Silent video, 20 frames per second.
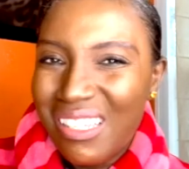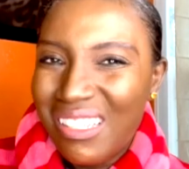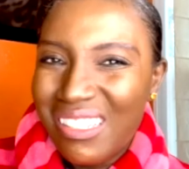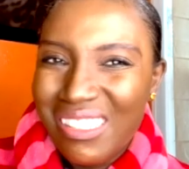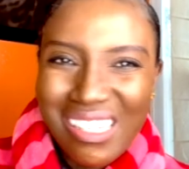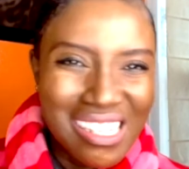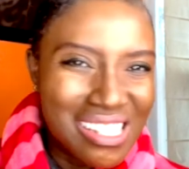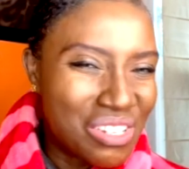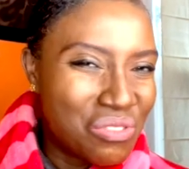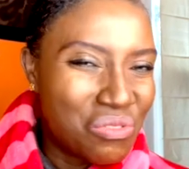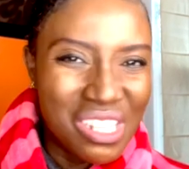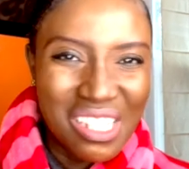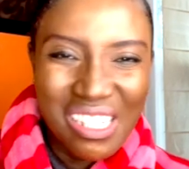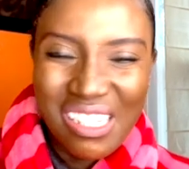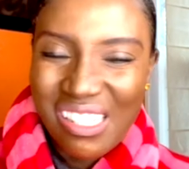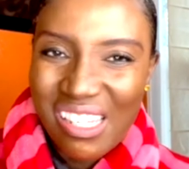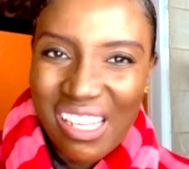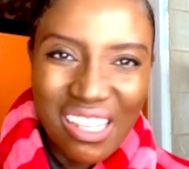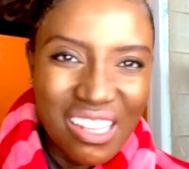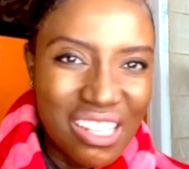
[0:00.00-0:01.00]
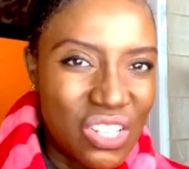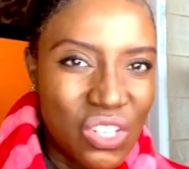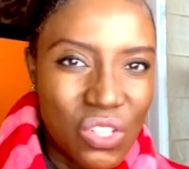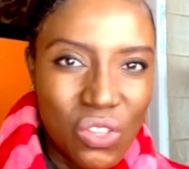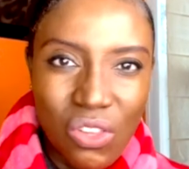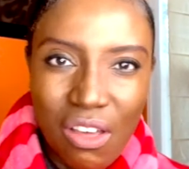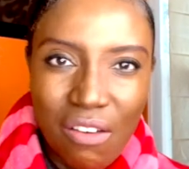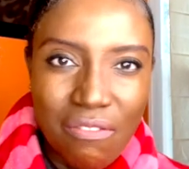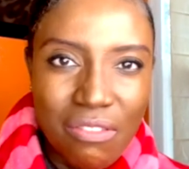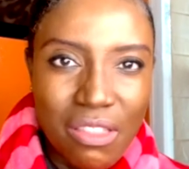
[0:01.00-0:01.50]
doesn't really say that you
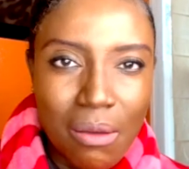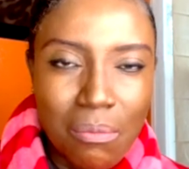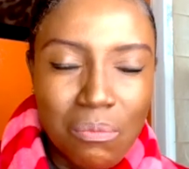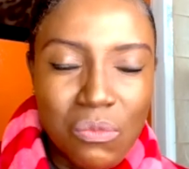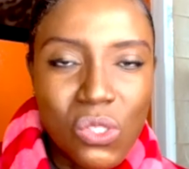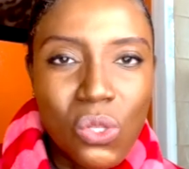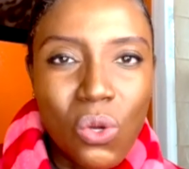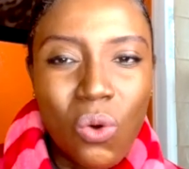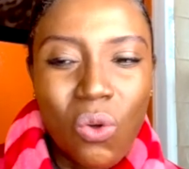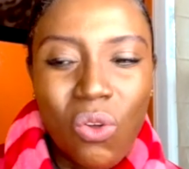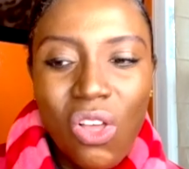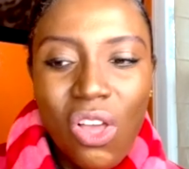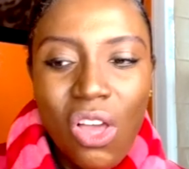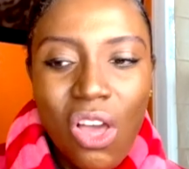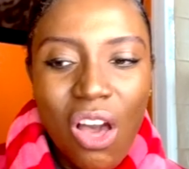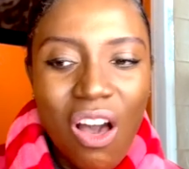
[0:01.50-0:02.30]
love them. So